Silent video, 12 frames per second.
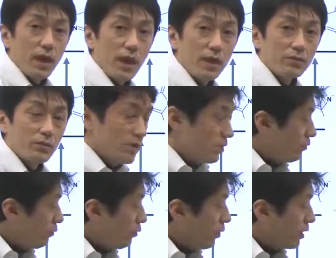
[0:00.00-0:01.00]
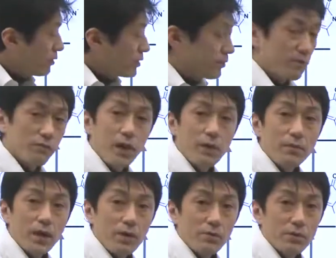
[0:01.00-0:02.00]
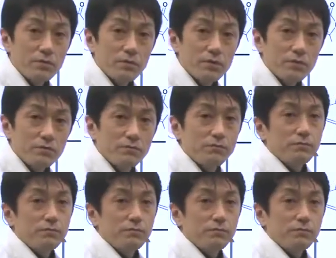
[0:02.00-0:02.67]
at 475 nanometers.